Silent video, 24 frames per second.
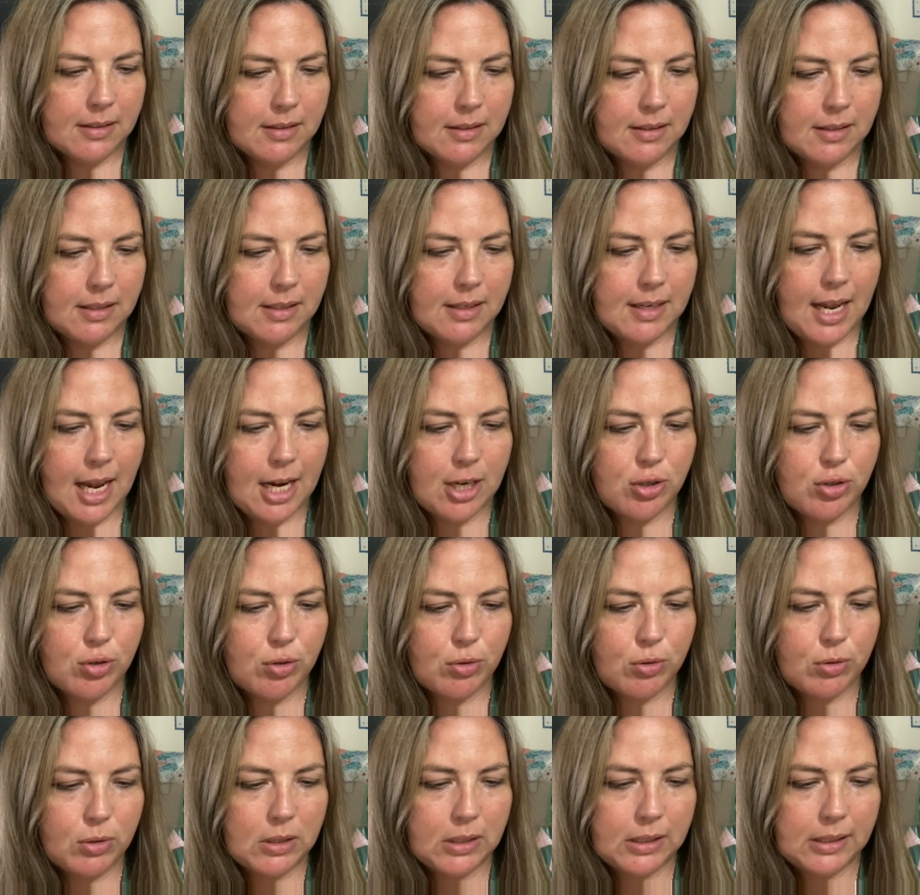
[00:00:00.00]

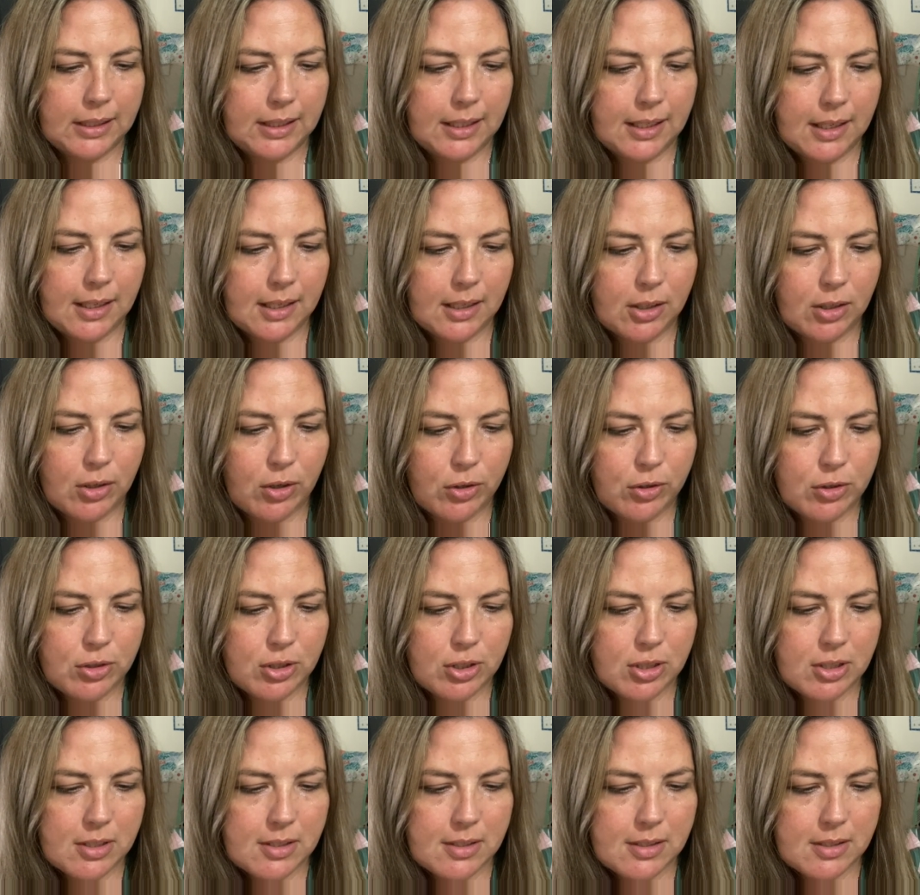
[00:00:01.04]
Natural, clear,
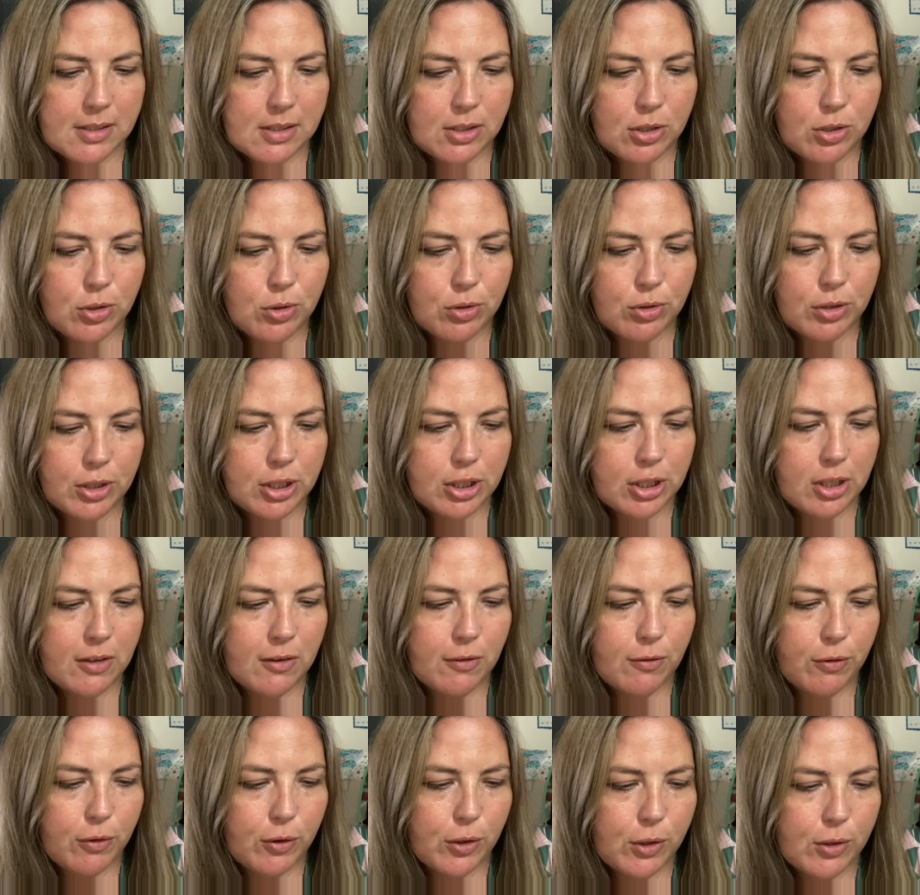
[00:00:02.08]
conscious
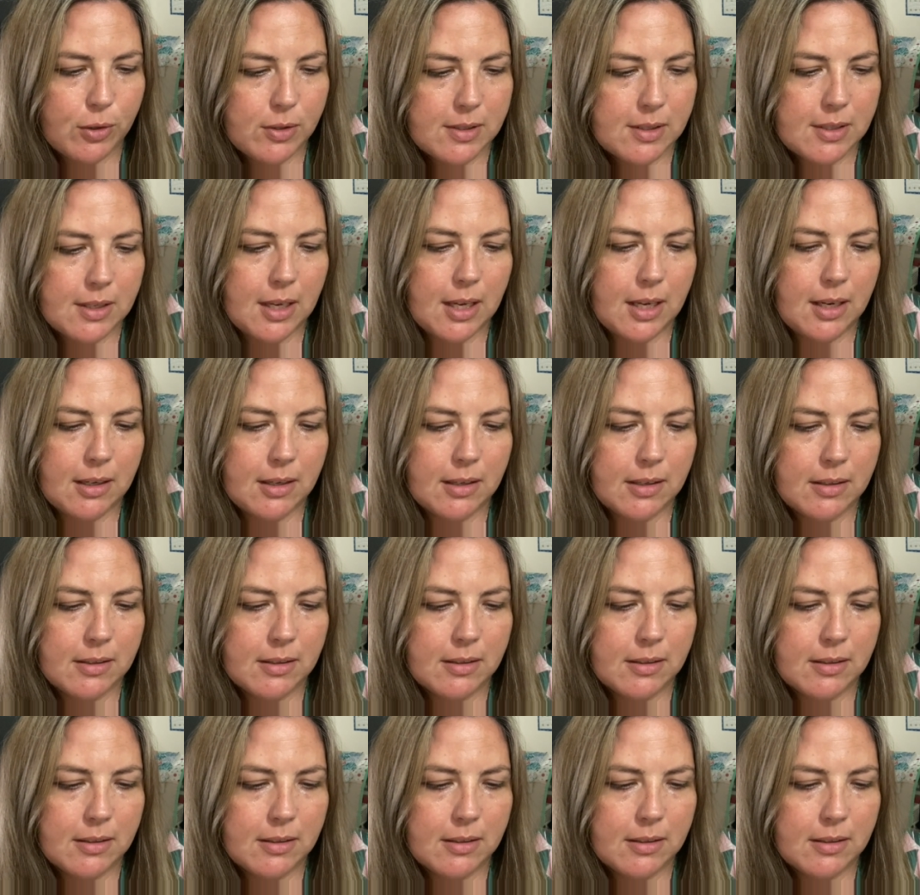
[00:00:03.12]
nutrition for your skin.